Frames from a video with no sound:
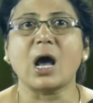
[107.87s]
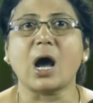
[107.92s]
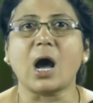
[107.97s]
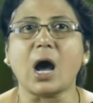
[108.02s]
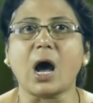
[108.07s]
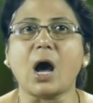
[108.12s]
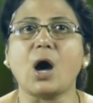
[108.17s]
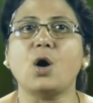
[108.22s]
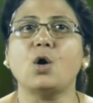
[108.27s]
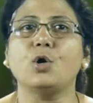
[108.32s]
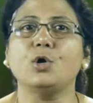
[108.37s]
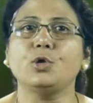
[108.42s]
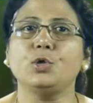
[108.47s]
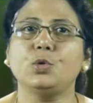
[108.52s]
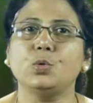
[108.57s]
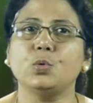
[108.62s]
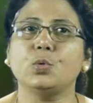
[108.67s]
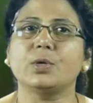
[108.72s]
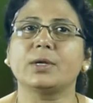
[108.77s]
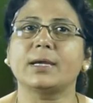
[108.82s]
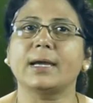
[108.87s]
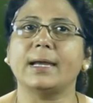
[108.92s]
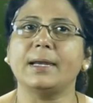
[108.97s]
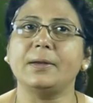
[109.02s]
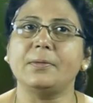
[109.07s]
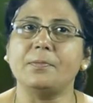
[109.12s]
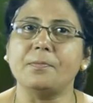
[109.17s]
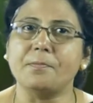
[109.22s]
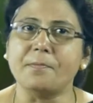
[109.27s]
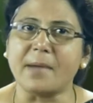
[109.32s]
how you
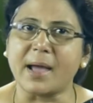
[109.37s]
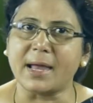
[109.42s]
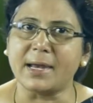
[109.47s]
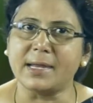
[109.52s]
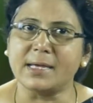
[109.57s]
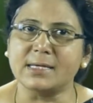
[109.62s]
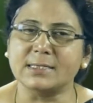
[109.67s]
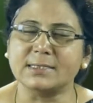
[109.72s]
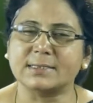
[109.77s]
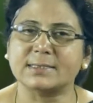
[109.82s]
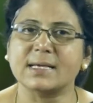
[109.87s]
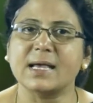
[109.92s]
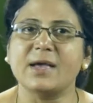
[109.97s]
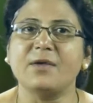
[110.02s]
can manage